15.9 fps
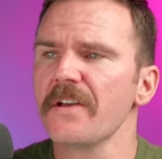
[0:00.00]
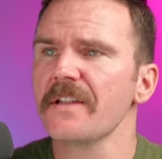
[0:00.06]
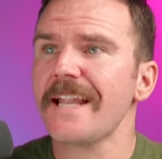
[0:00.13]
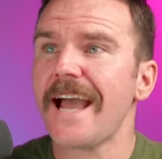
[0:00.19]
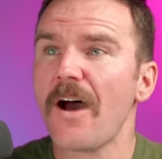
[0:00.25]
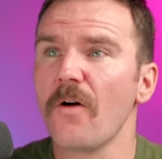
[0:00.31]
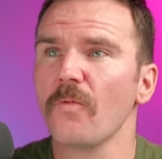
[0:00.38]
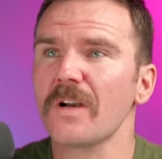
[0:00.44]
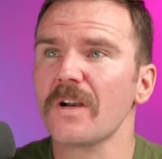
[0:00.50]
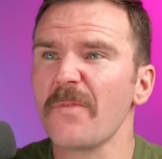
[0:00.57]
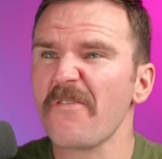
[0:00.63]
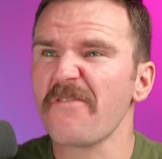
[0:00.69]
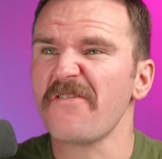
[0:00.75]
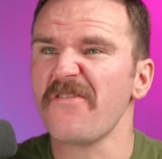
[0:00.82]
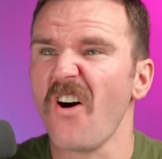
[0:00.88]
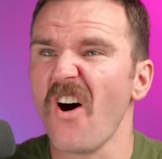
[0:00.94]
Now, what about
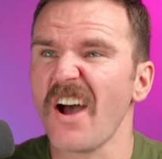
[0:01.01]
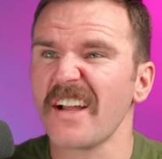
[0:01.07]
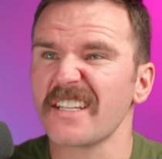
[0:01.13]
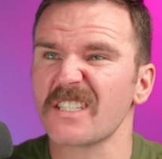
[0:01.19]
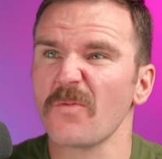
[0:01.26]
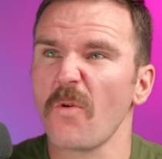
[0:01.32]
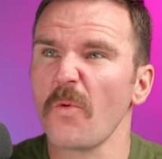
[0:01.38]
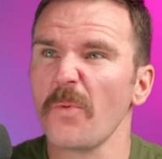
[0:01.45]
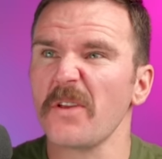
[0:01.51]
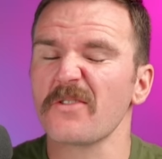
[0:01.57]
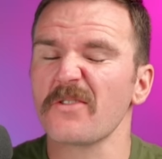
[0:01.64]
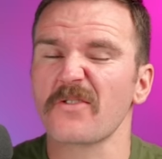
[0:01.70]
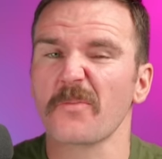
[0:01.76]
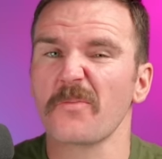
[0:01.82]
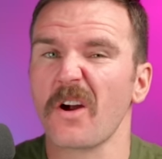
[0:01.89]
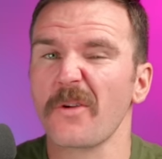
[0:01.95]
fonts? What would we use
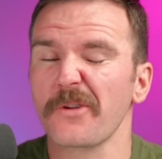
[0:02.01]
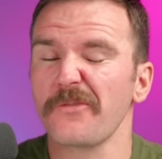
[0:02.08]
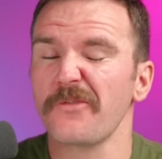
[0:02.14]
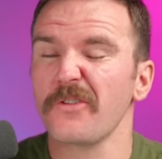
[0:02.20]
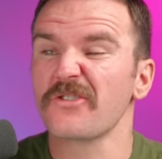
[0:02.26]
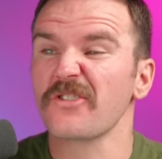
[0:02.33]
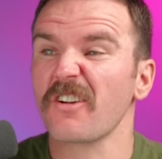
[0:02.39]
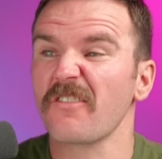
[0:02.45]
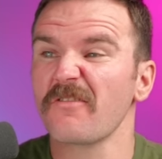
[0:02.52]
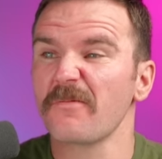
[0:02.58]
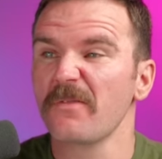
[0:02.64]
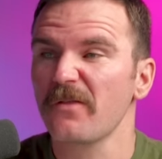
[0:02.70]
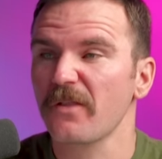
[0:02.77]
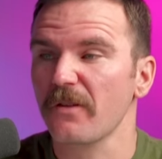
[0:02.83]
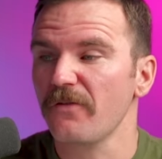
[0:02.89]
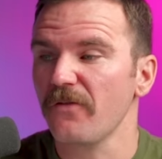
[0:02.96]
for a barbecue food
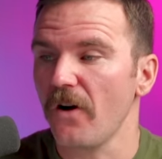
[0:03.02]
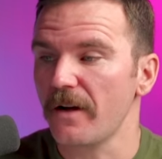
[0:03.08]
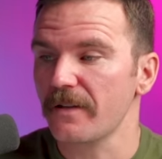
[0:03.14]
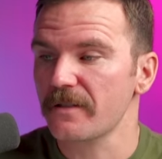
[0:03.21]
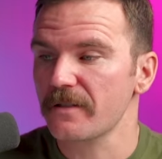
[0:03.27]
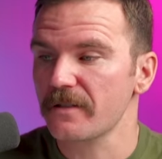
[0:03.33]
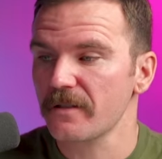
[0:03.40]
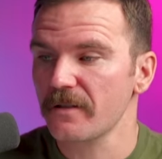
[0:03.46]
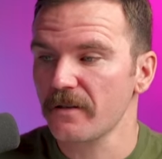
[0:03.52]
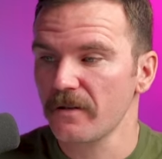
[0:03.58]
truck for fonts?